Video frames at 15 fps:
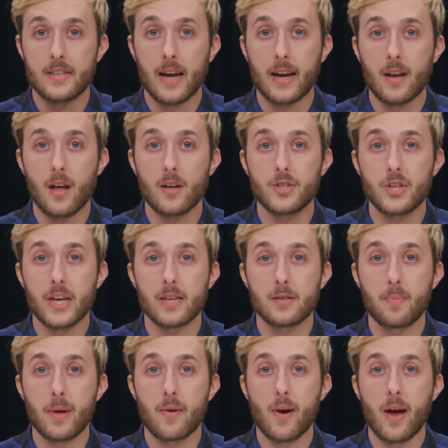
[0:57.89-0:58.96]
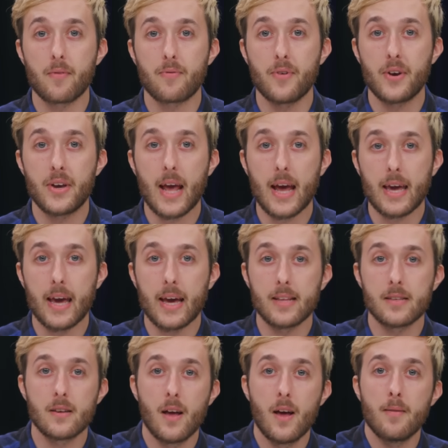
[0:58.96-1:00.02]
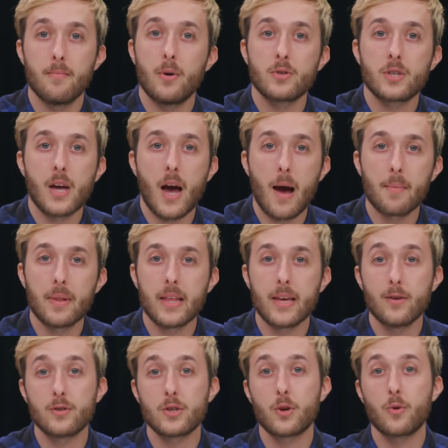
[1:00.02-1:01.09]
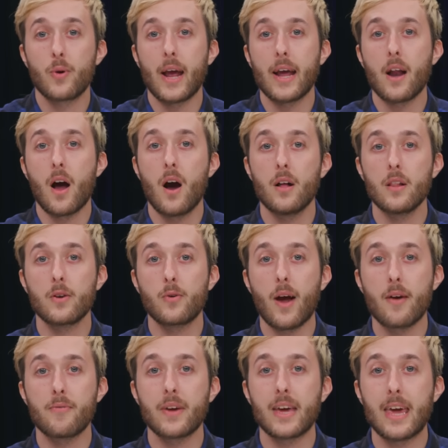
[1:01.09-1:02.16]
technology has been around for decades, most commonly used to create holographic